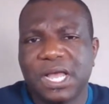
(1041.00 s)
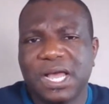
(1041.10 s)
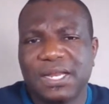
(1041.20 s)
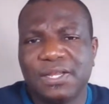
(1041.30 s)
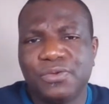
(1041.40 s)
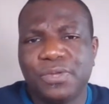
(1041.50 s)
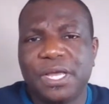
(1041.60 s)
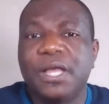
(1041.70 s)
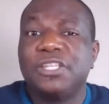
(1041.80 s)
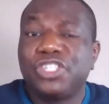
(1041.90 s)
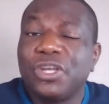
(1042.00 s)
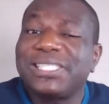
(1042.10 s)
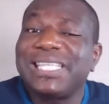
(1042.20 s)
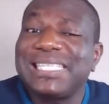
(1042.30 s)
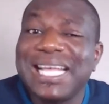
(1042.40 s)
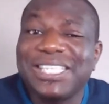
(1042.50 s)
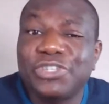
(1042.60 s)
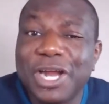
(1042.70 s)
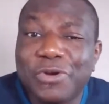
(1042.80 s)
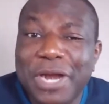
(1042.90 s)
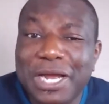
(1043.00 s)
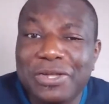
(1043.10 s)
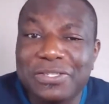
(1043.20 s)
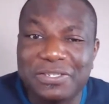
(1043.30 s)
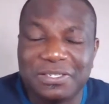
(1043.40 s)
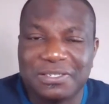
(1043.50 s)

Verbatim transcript: Hallelujah. Success has track records.